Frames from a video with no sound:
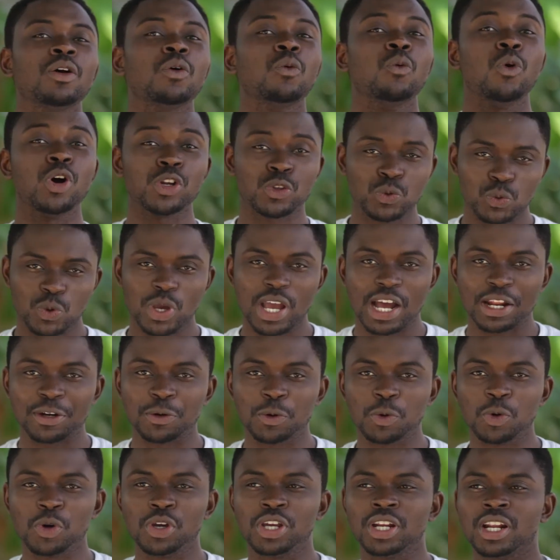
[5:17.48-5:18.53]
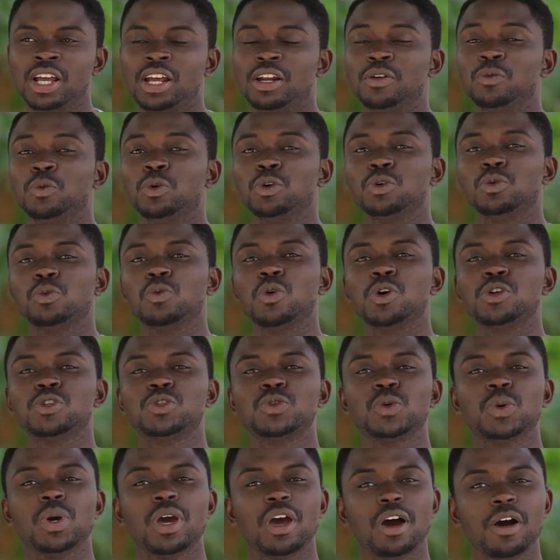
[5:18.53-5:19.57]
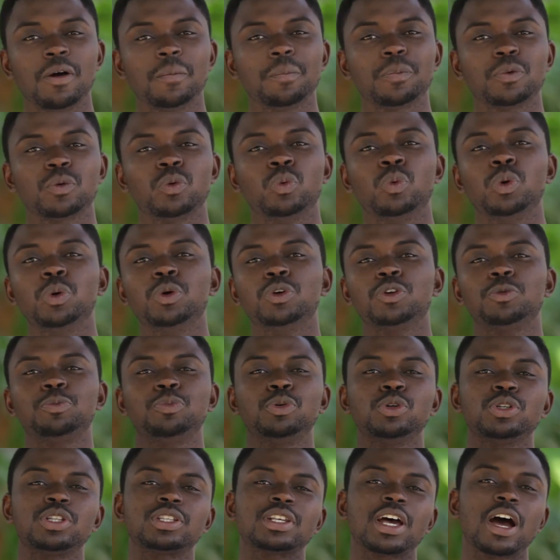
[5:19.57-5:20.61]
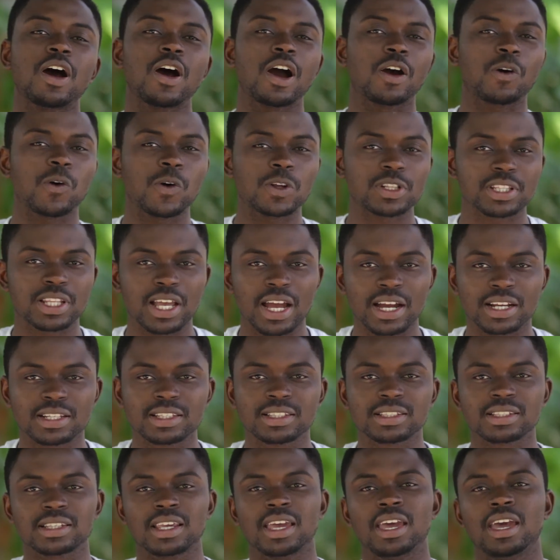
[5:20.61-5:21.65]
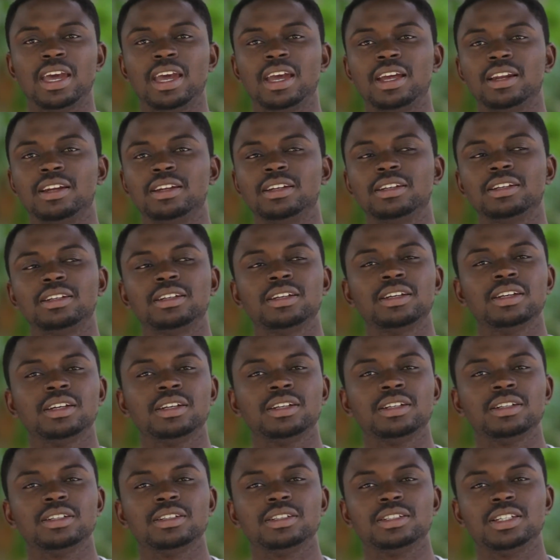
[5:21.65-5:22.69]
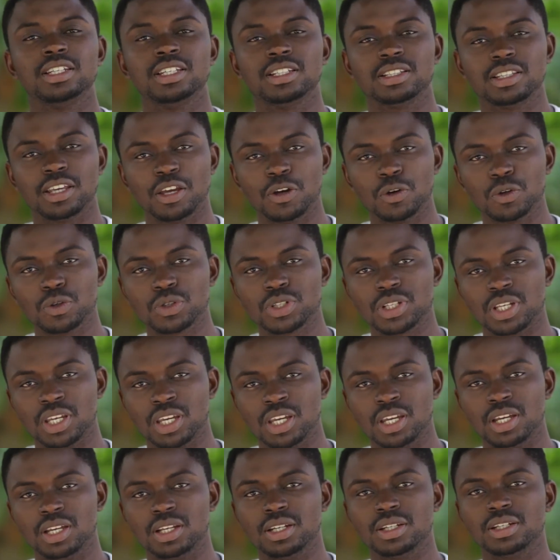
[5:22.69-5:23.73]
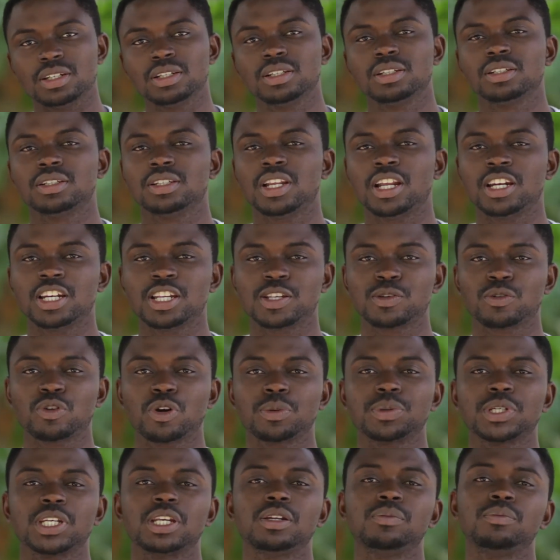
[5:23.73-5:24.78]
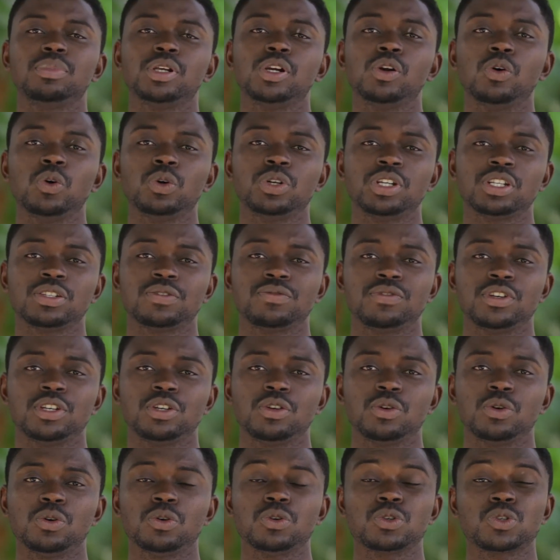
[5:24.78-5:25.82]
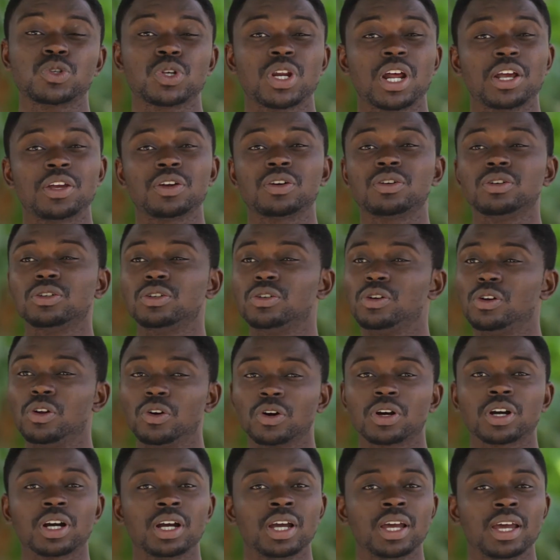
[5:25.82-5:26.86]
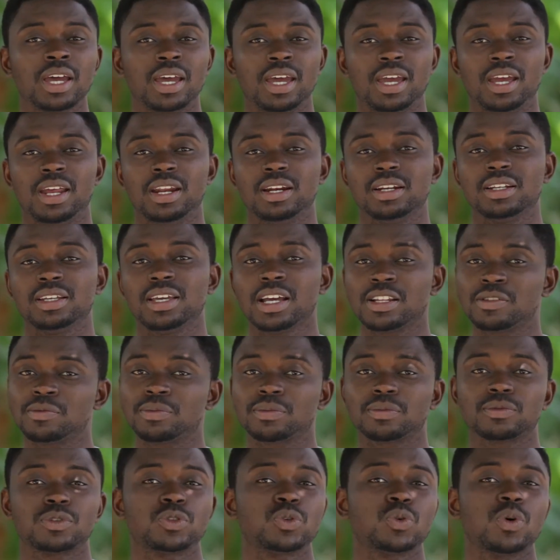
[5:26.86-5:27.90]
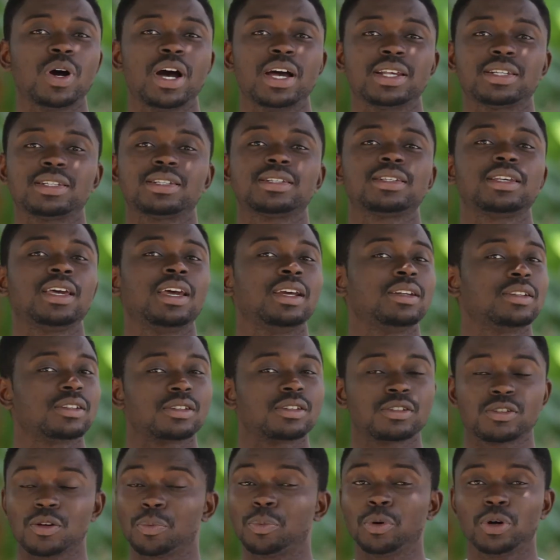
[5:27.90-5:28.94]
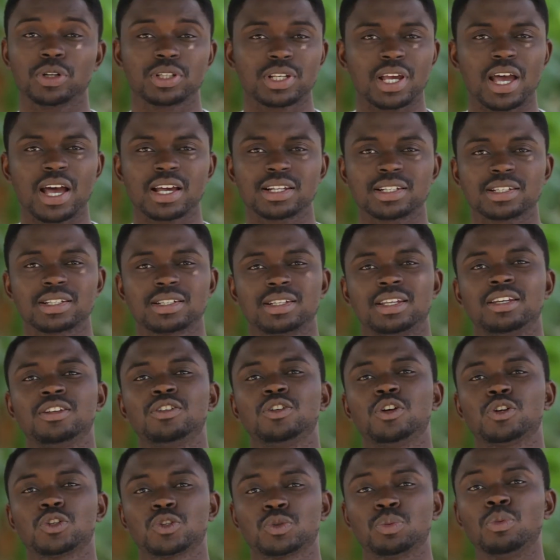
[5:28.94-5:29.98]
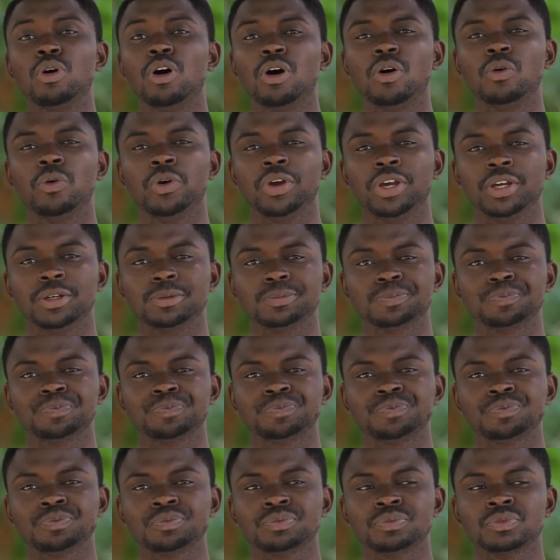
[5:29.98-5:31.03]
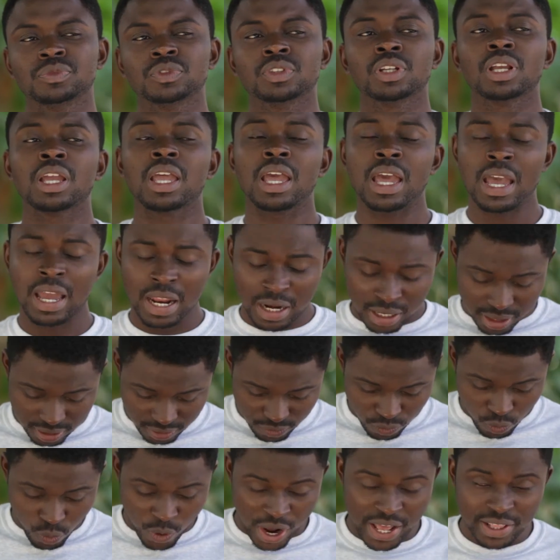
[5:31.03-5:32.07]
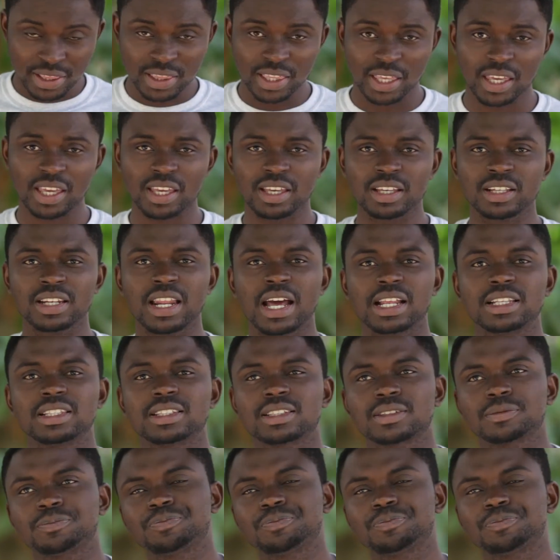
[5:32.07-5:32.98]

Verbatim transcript: what we are doing and would want to help, we would put our contacts and details in the description below this video so that you could look and get to us and support us in your small way. And one thing that